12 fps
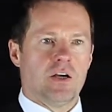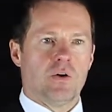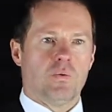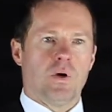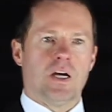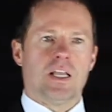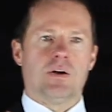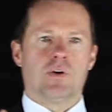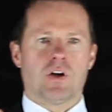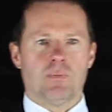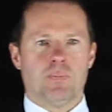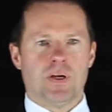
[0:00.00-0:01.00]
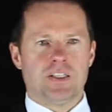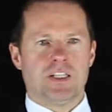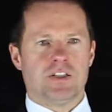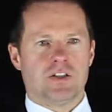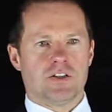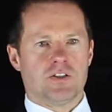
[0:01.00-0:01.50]
while our
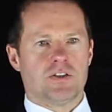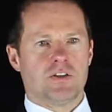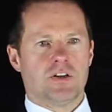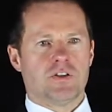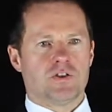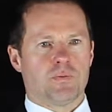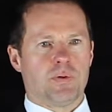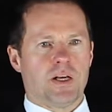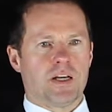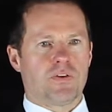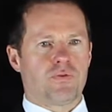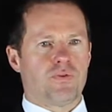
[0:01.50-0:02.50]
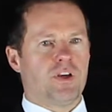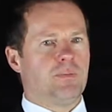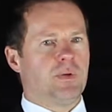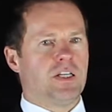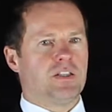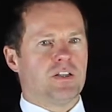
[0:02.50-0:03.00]
competitors supply a 3
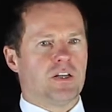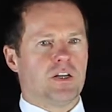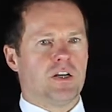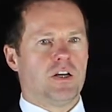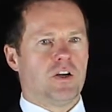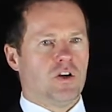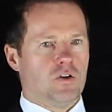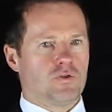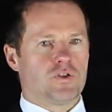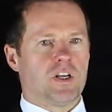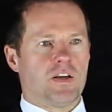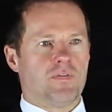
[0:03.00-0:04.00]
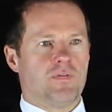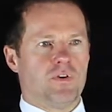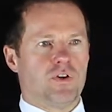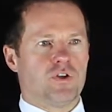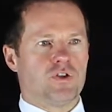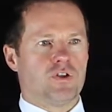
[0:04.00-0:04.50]
meter unsafe
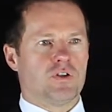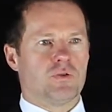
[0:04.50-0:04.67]
version,